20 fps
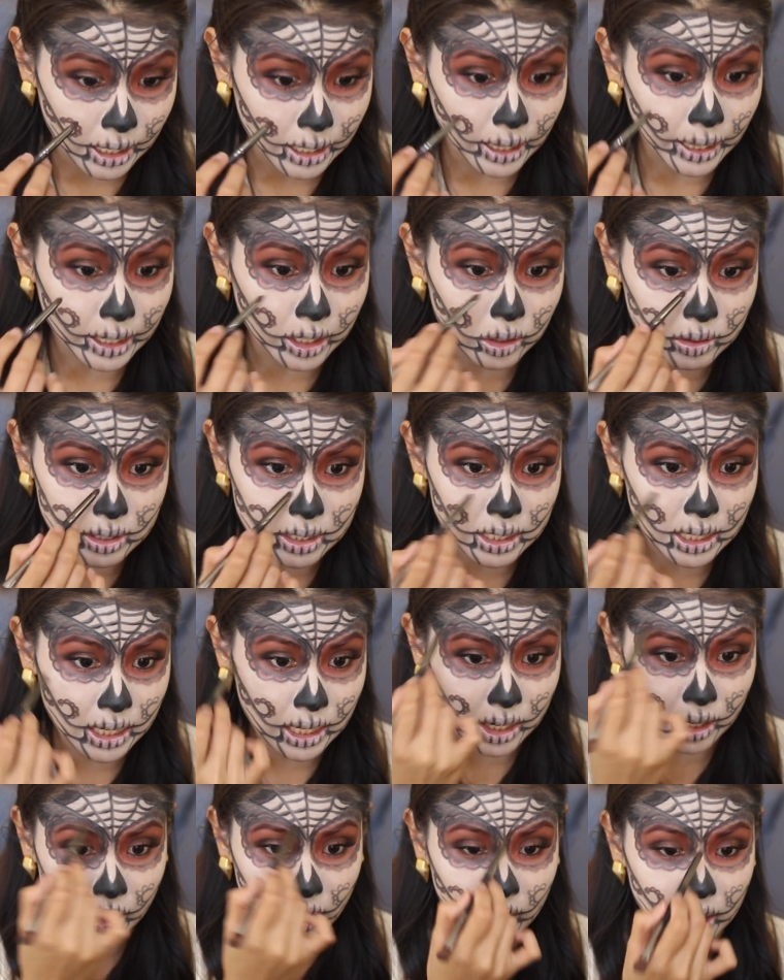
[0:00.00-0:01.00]
Like you see
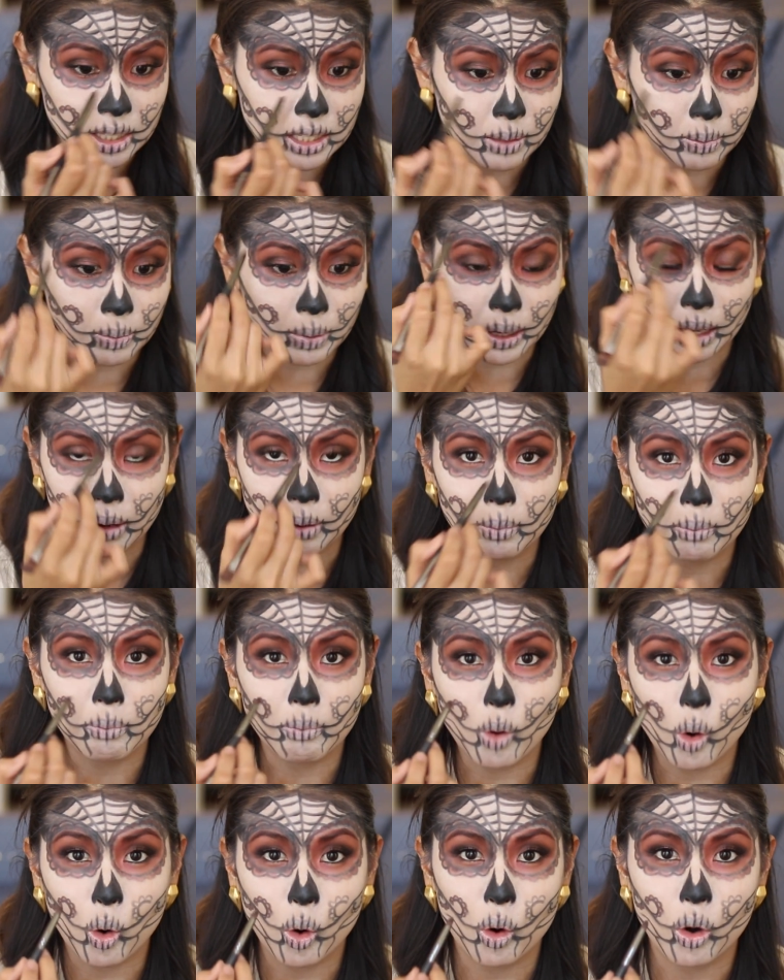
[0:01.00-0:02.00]
here, it's a bit
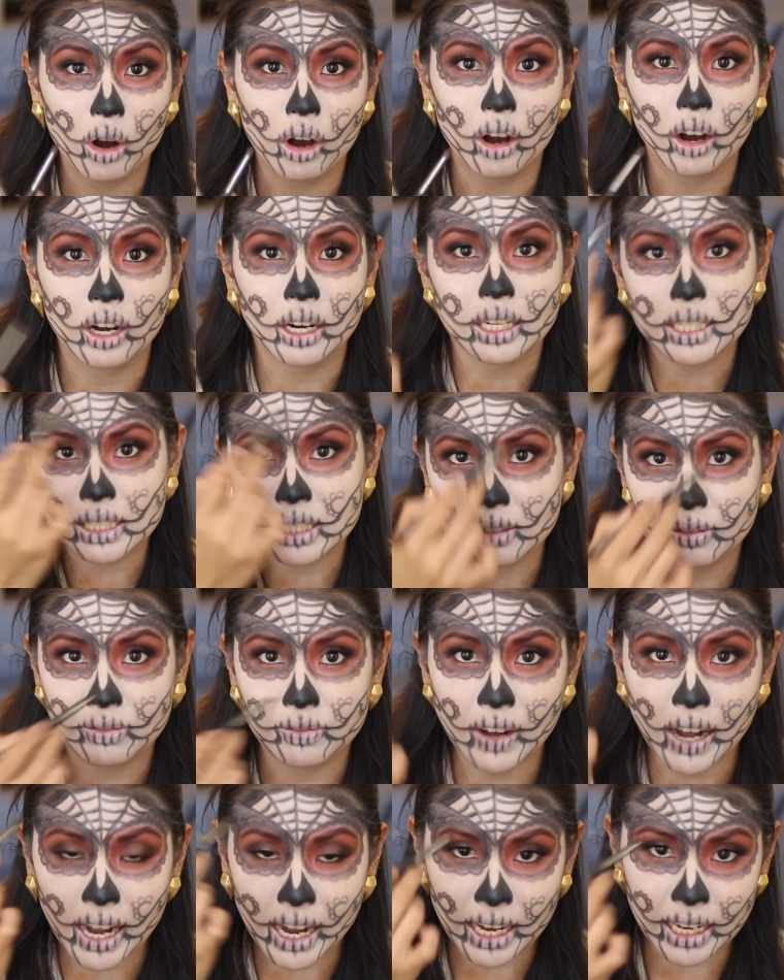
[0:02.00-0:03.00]
more
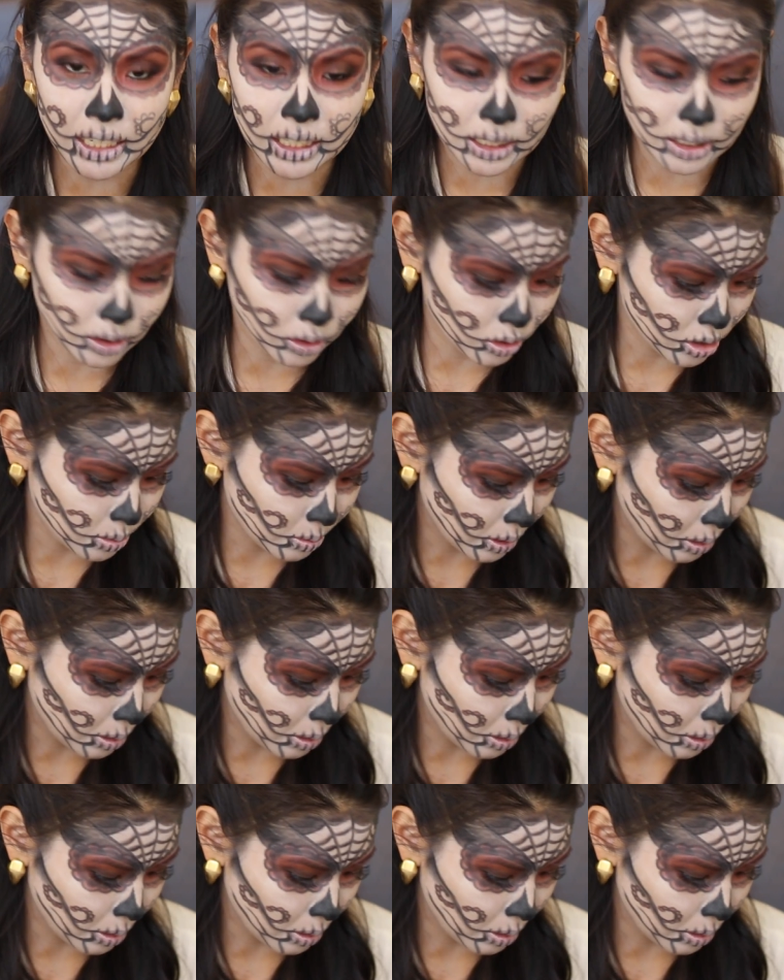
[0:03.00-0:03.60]
defined and there's a